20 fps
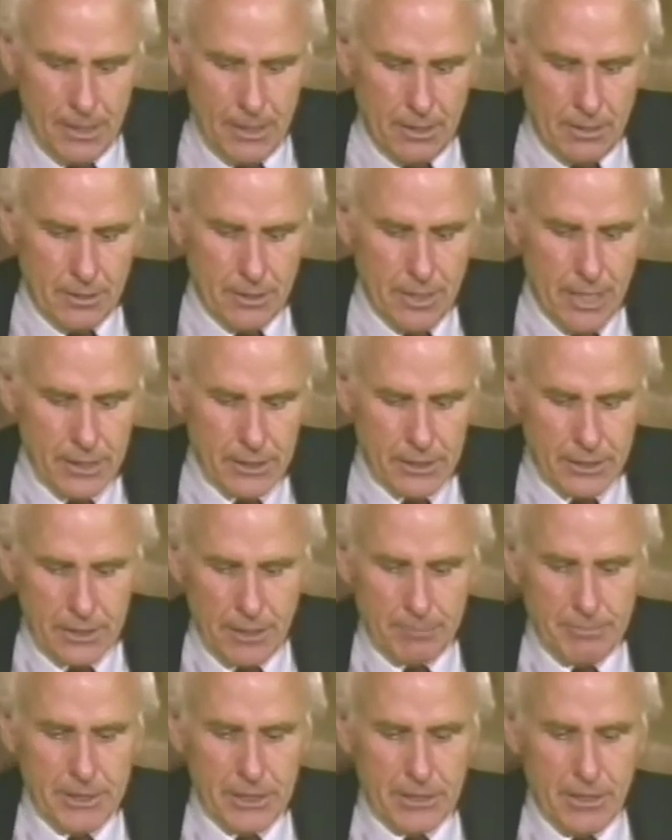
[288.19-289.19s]
The next
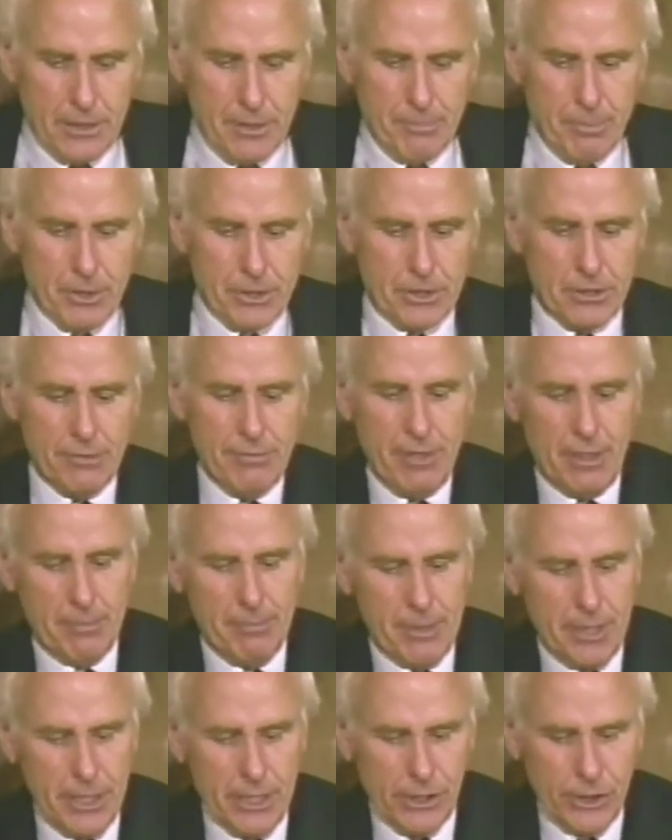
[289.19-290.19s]
subject under personal
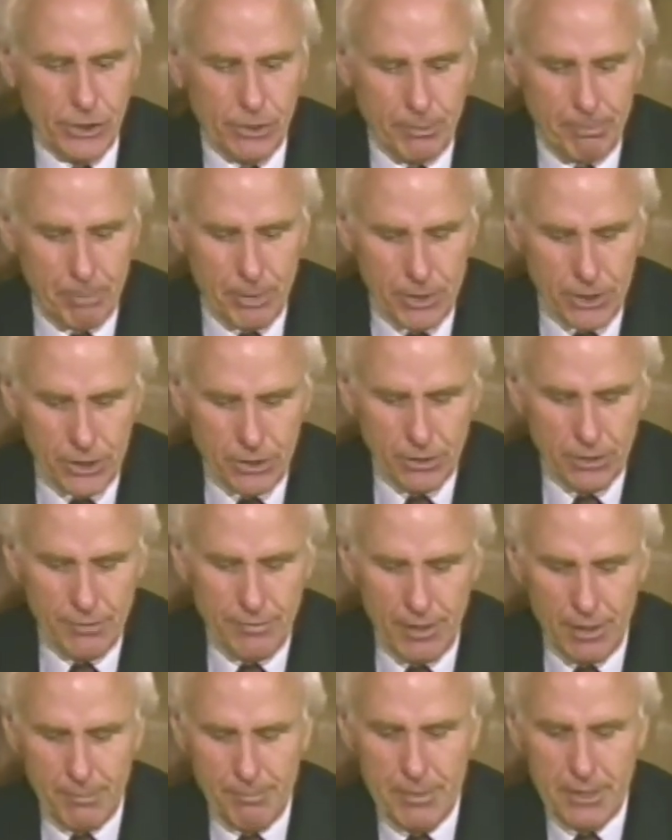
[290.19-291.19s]
development is your personal
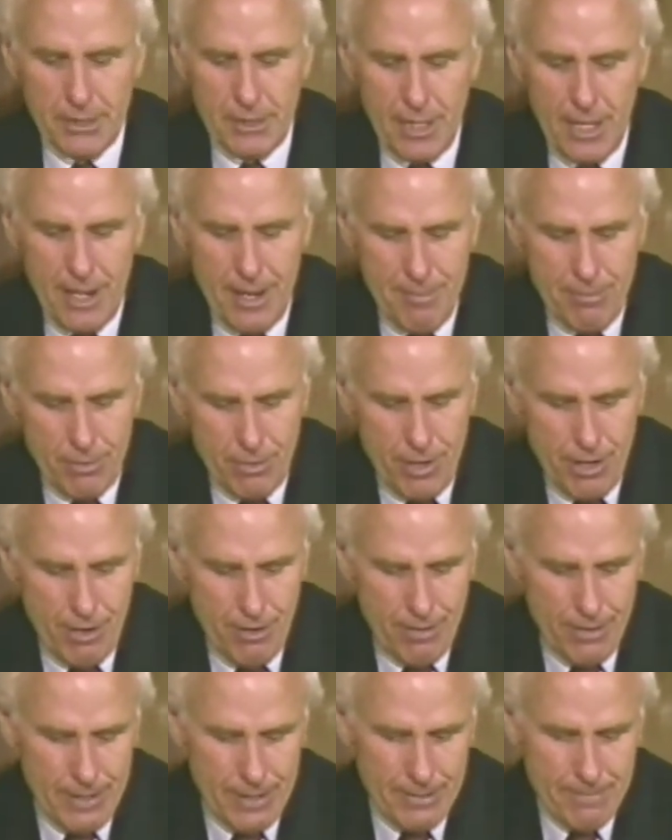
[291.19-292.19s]
development
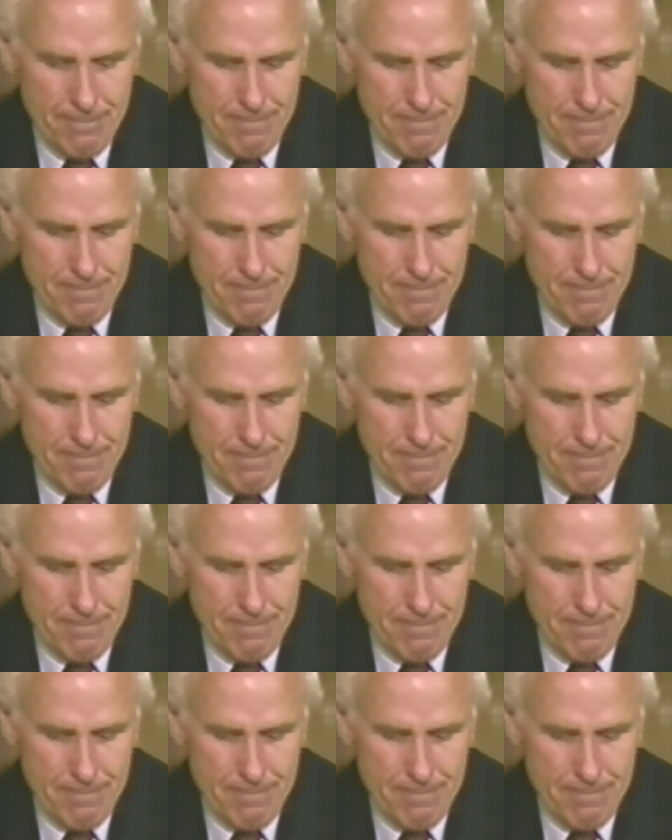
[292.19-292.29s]
library.